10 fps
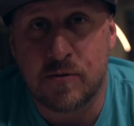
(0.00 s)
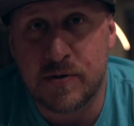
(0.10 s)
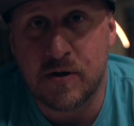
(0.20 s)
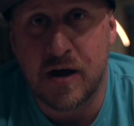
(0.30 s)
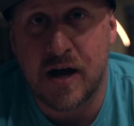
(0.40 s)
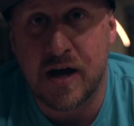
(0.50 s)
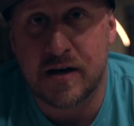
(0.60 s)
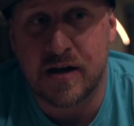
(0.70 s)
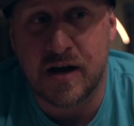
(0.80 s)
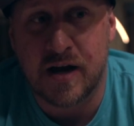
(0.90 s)
you had
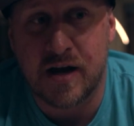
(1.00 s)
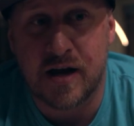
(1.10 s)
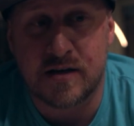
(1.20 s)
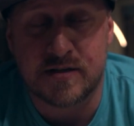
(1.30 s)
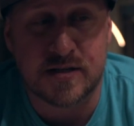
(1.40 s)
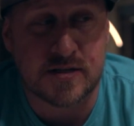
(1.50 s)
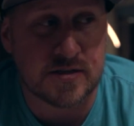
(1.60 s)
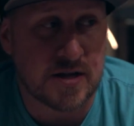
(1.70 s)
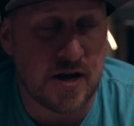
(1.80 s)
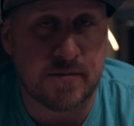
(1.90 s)
a
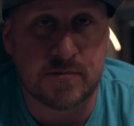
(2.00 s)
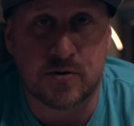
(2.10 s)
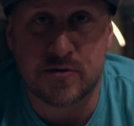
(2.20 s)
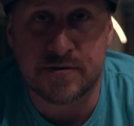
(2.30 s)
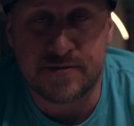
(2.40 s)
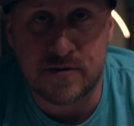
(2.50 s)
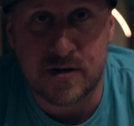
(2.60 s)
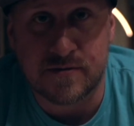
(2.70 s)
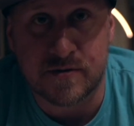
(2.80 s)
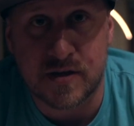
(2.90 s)
decent time, learned a few
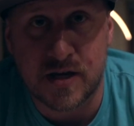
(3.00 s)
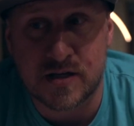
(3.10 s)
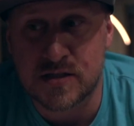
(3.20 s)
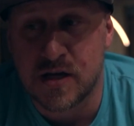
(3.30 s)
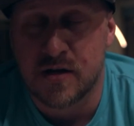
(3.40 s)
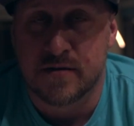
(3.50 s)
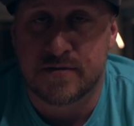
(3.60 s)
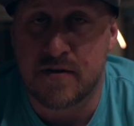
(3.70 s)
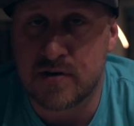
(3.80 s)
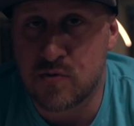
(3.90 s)
different things. If
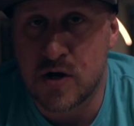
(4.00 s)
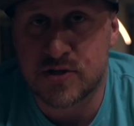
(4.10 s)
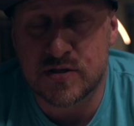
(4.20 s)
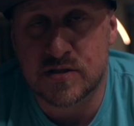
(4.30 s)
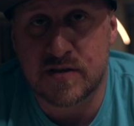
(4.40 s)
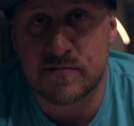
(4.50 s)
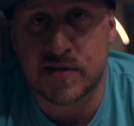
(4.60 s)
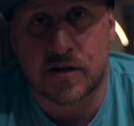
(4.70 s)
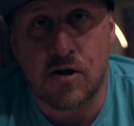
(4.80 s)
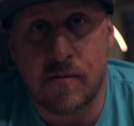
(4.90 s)
you have any questions, leave them in
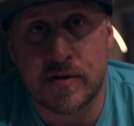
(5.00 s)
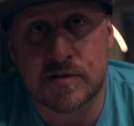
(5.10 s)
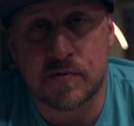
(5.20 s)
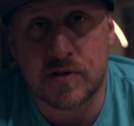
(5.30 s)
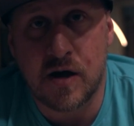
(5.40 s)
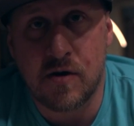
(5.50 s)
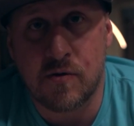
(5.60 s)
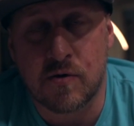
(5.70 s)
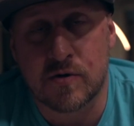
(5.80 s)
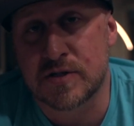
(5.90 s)
the comments below
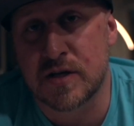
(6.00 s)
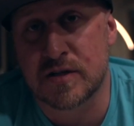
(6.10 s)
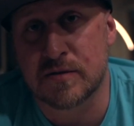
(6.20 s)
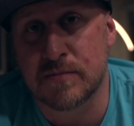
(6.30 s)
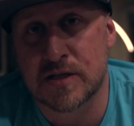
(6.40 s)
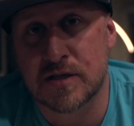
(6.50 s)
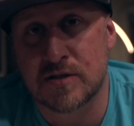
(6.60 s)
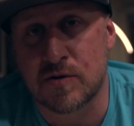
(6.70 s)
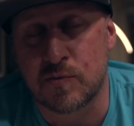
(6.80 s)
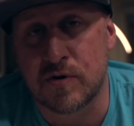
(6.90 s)
or send us a
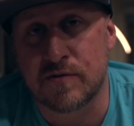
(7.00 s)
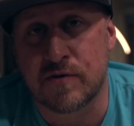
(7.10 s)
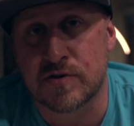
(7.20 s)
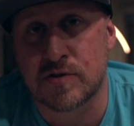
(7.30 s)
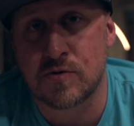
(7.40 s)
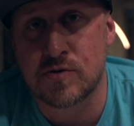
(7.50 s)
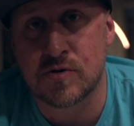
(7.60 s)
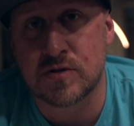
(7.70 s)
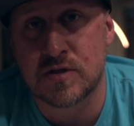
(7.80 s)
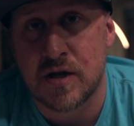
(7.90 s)
message on one of our
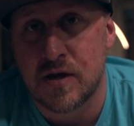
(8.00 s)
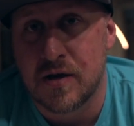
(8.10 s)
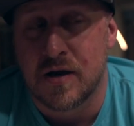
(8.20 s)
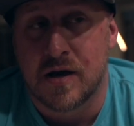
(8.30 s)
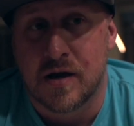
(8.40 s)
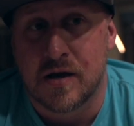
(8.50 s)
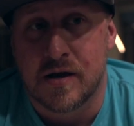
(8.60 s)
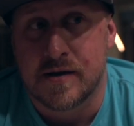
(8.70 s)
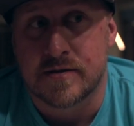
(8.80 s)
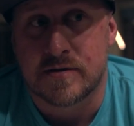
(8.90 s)
socials.
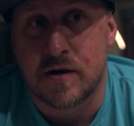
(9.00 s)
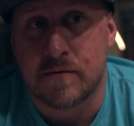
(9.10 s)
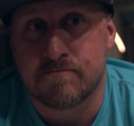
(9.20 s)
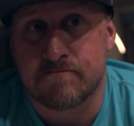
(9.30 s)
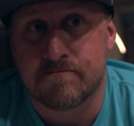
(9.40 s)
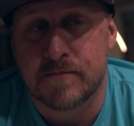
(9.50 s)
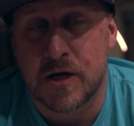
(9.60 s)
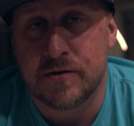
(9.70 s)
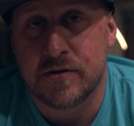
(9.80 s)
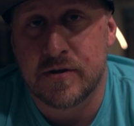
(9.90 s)
So
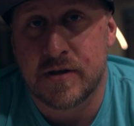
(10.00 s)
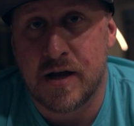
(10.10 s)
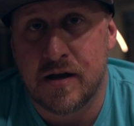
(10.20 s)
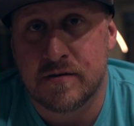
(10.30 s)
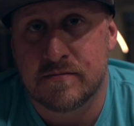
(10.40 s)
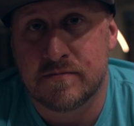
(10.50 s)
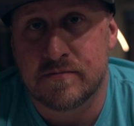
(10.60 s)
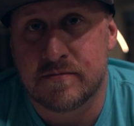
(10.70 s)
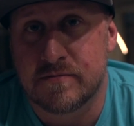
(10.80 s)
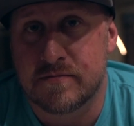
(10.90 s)
other than that,
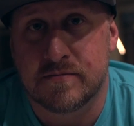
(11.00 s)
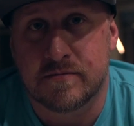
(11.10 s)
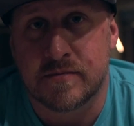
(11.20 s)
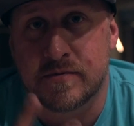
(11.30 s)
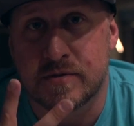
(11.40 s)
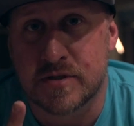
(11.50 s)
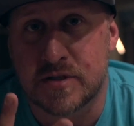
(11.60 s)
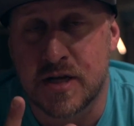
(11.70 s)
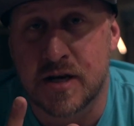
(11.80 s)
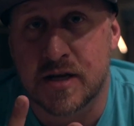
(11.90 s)

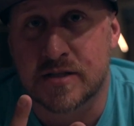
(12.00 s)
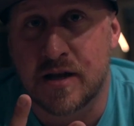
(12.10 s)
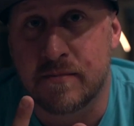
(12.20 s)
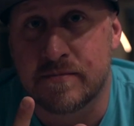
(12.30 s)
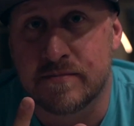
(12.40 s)
see you next time.